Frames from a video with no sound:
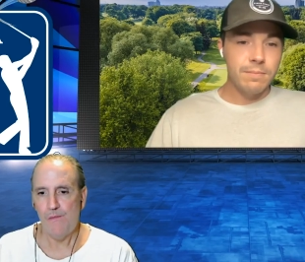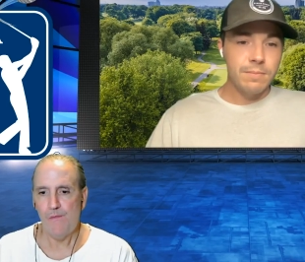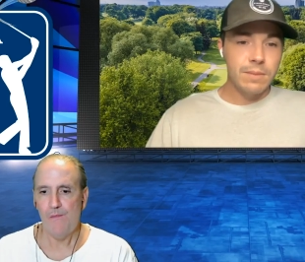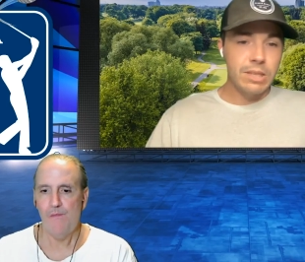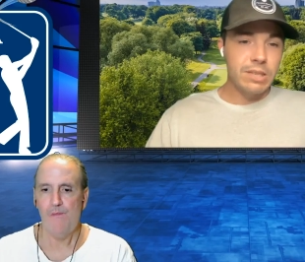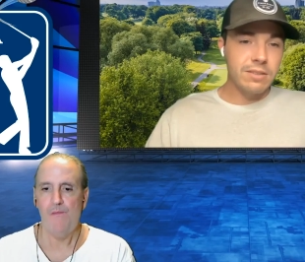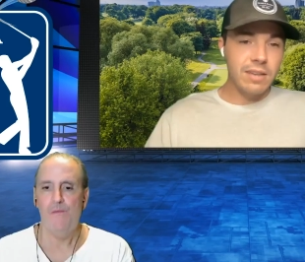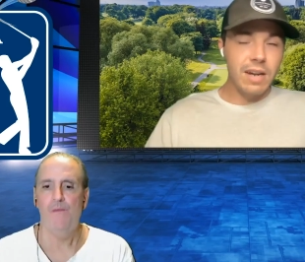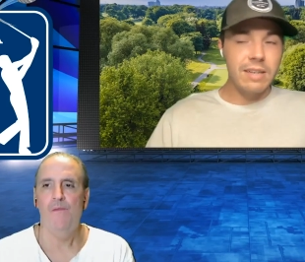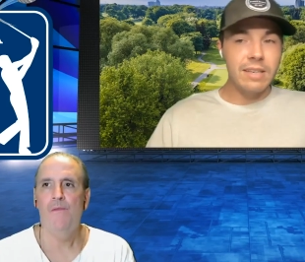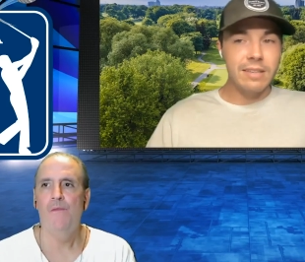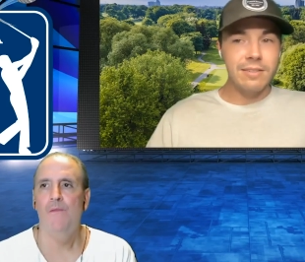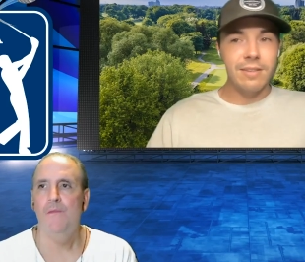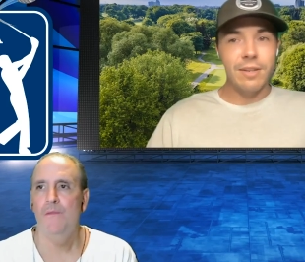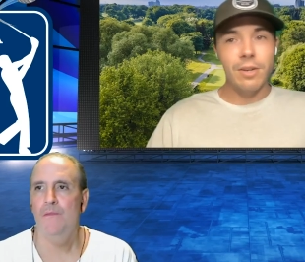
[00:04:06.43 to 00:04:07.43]
Speaker 1: He just kind of
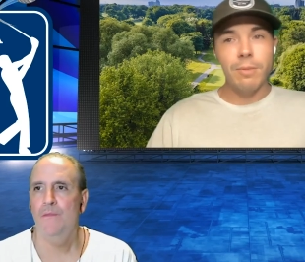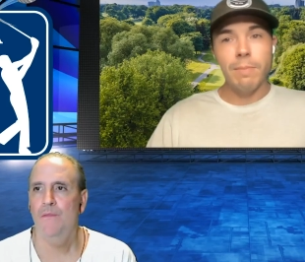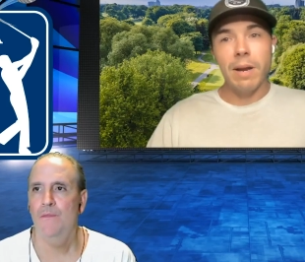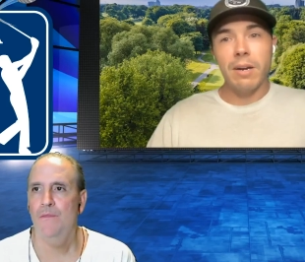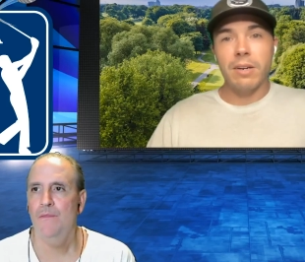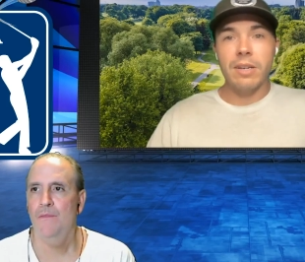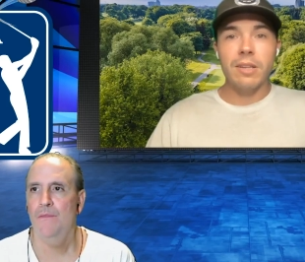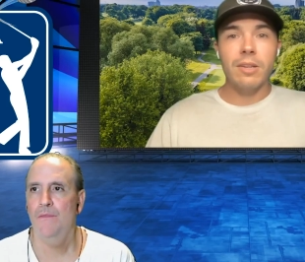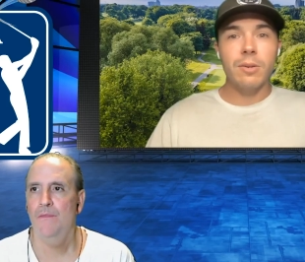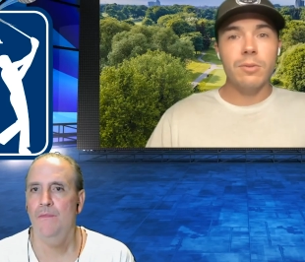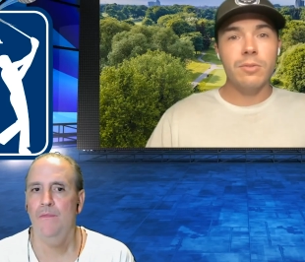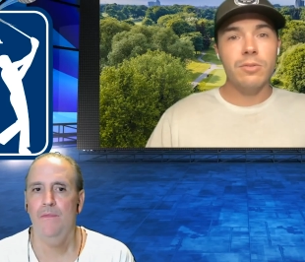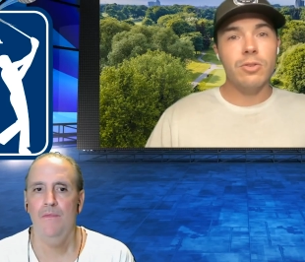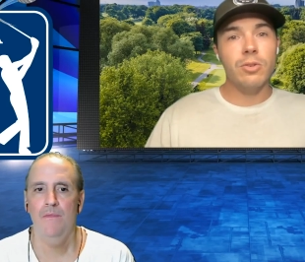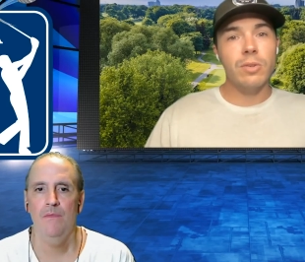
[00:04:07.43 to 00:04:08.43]
needs to you know marry
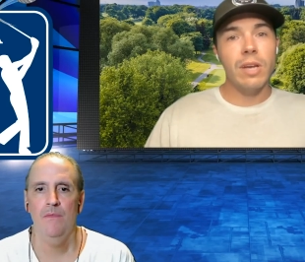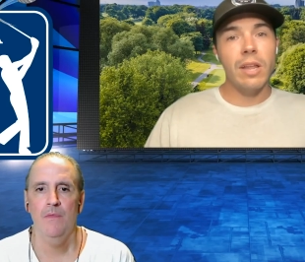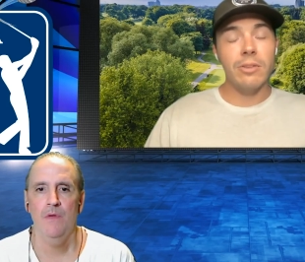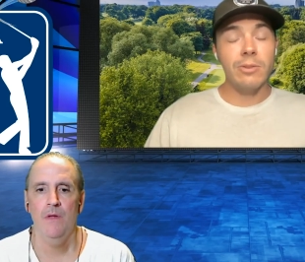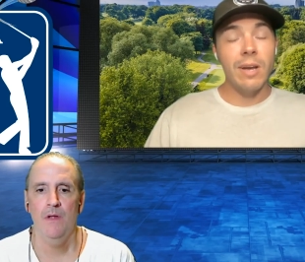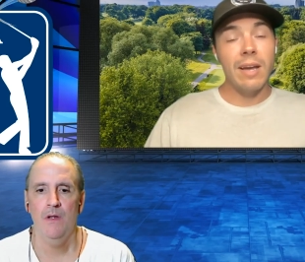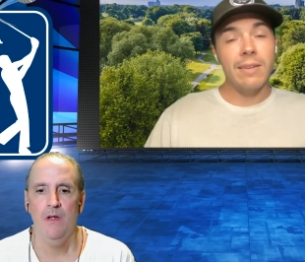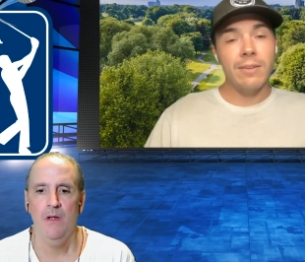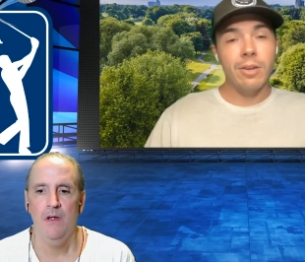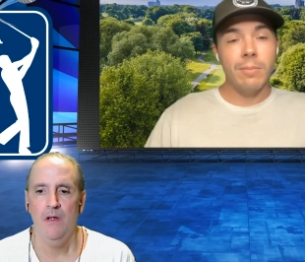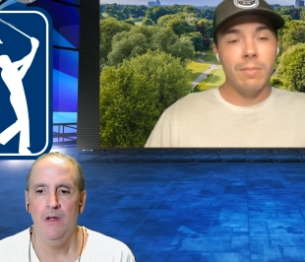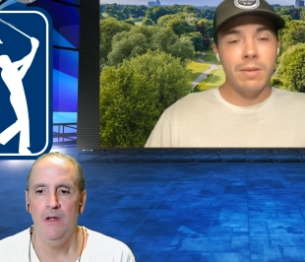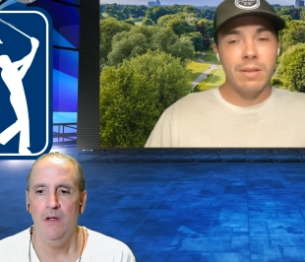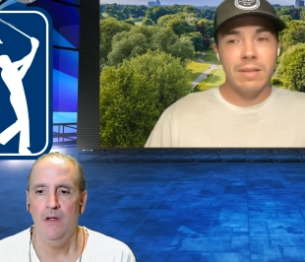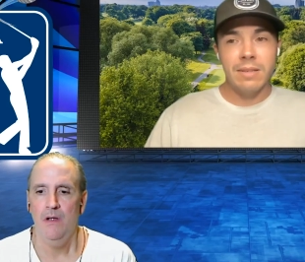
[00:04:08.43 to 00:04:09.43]
those two together. So I you know
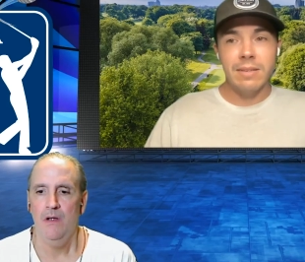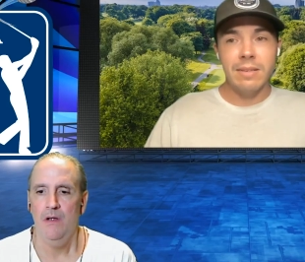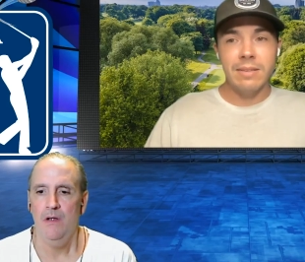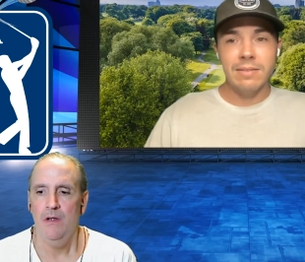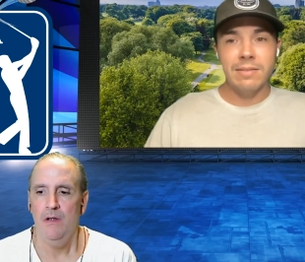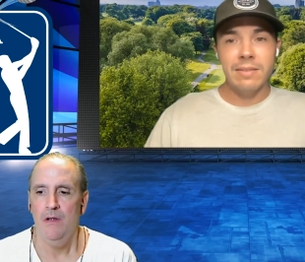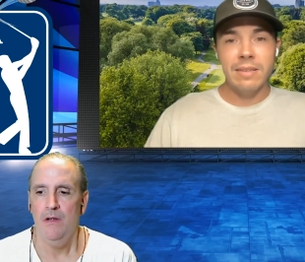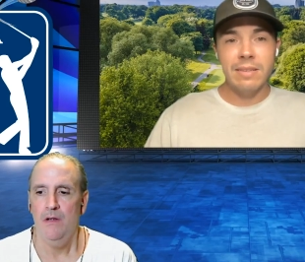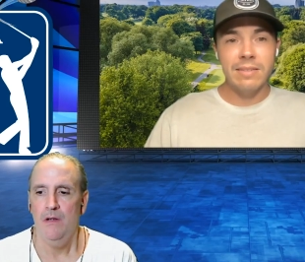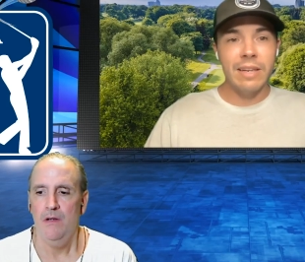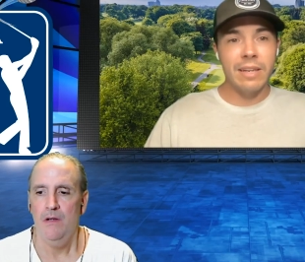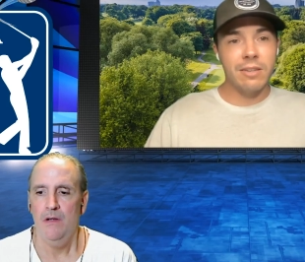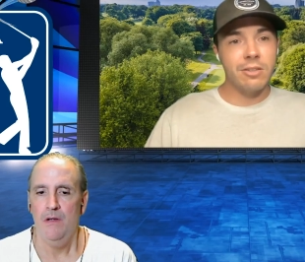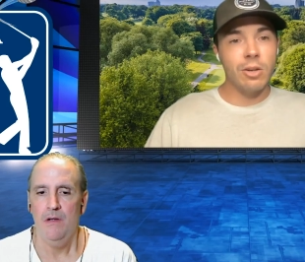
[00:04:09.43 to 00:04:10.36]
he's he's getting